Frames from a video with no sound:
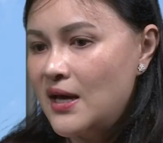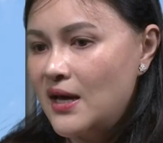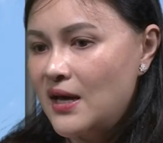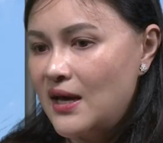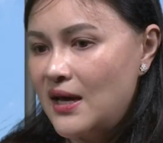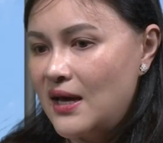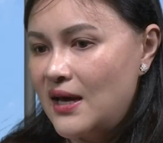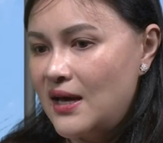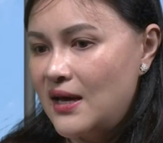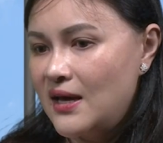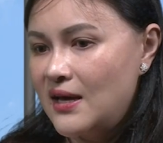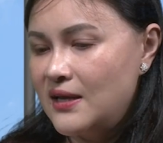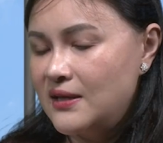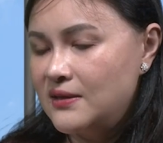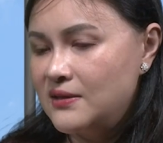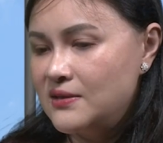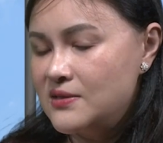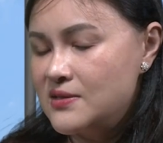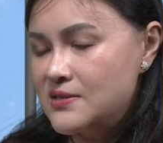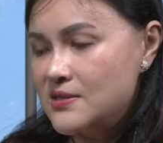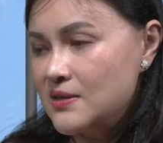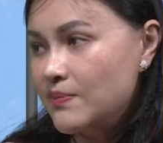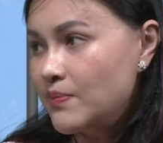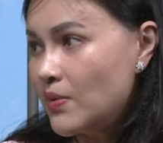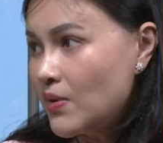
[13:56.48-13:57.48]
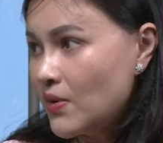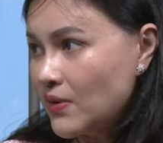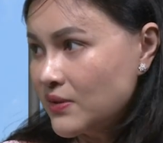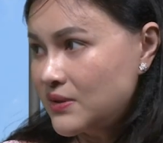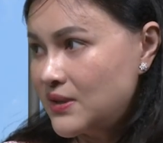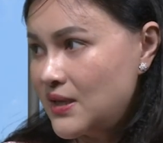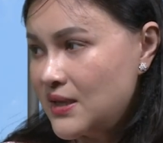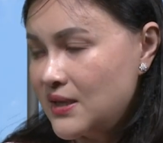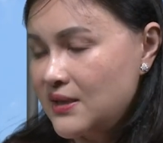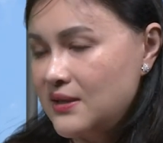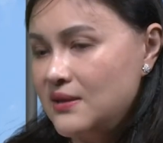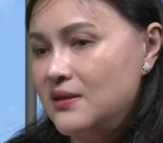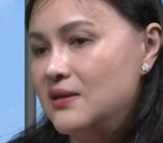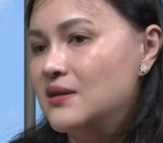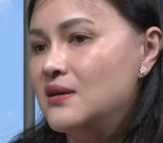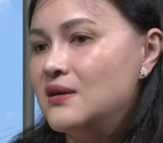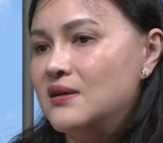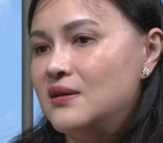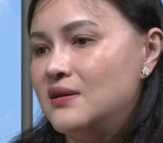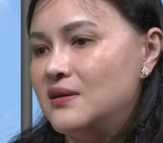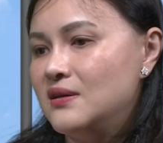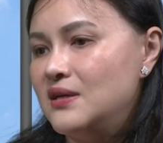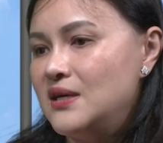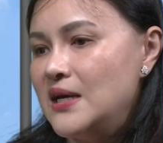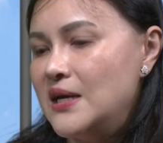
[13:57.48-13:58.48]
and supporting
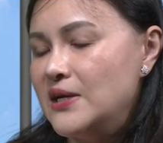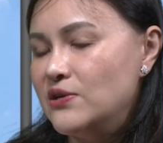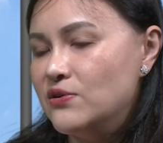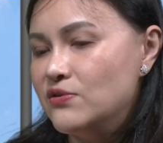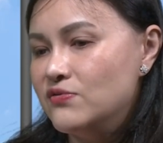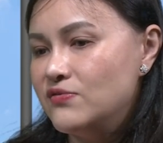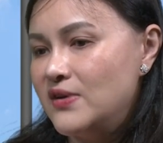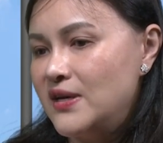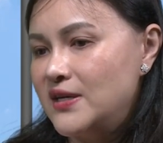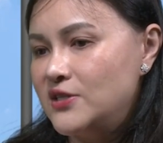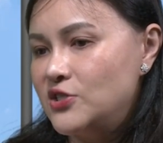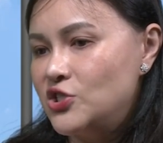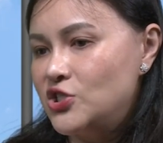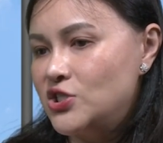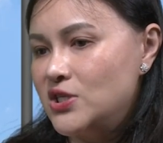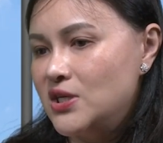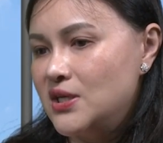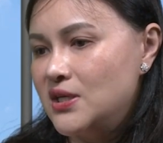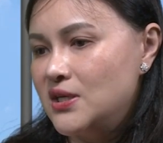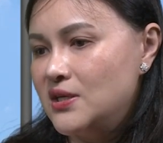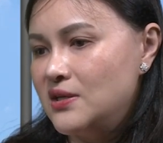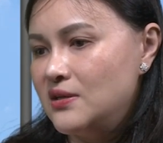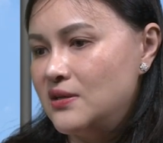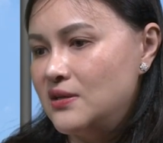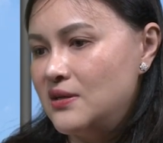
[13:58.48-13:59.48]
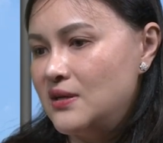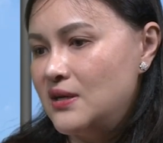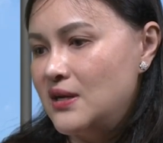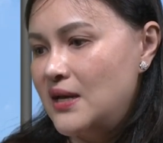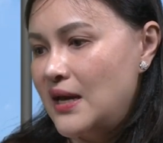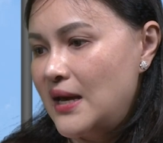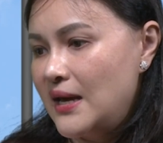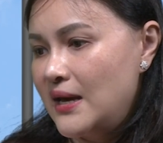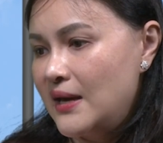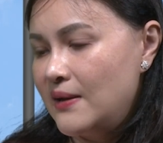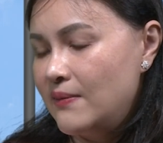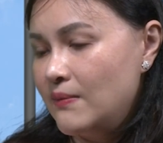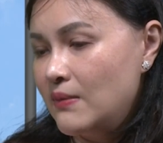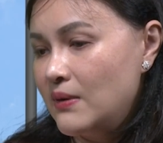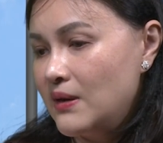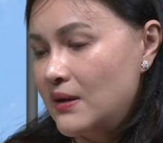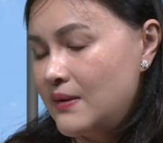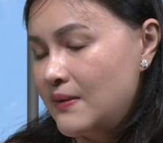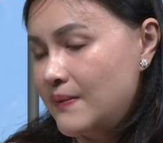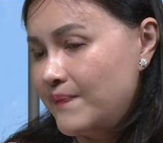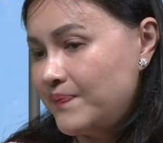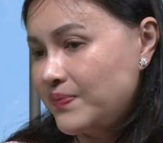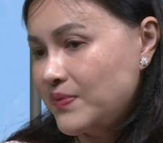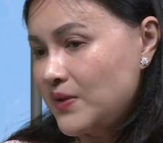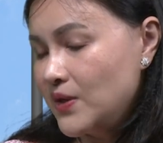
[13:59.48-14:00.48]
innovation and
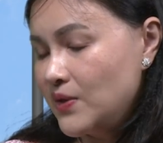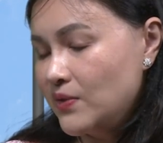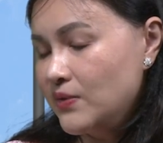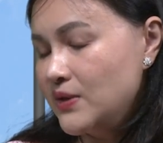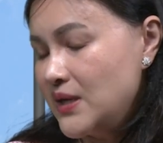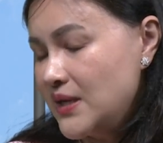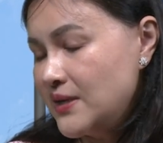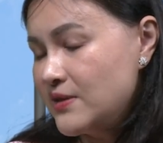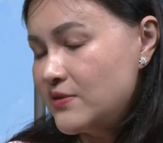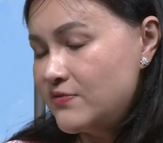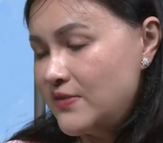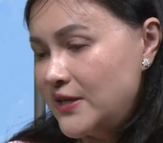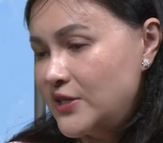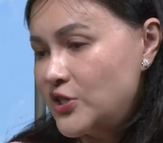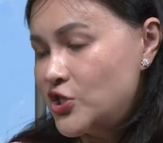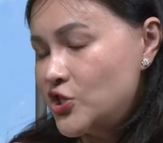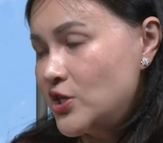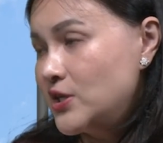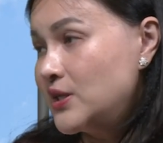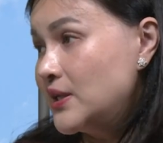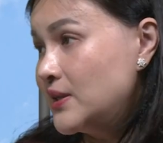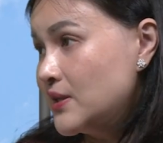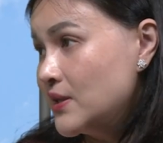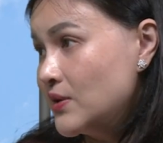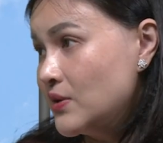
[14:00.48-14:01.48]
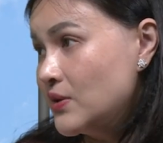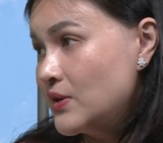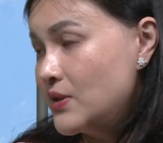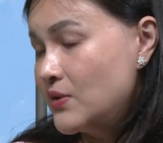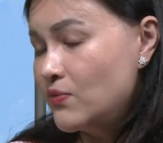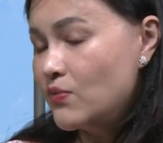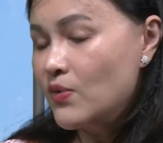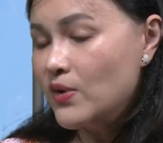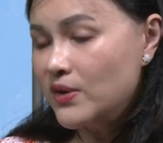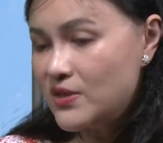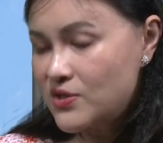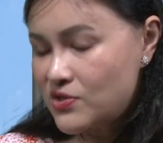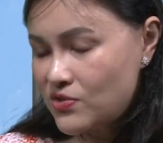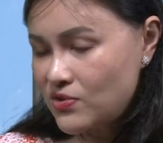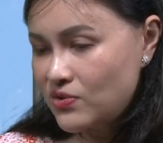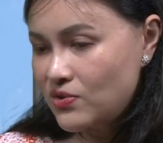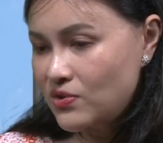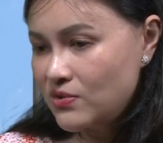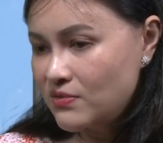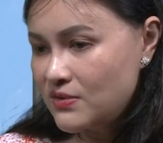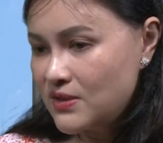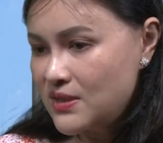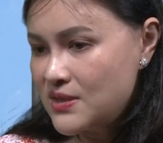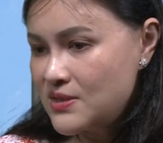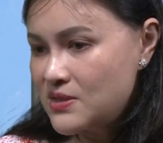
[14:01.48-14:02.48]
innovation in the water
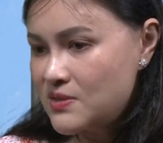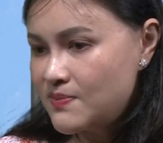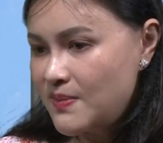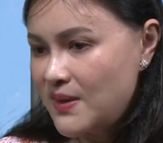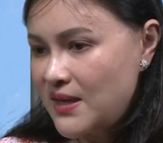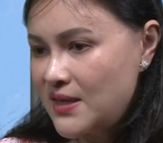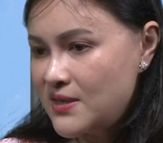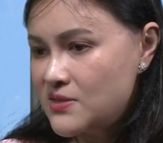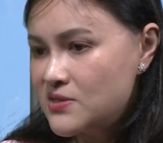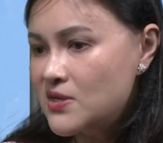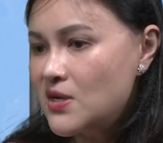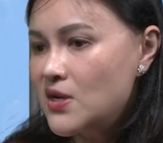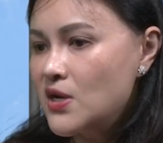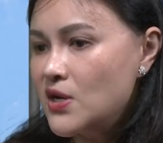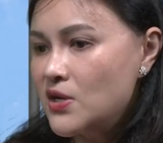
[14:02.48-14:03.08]
security space,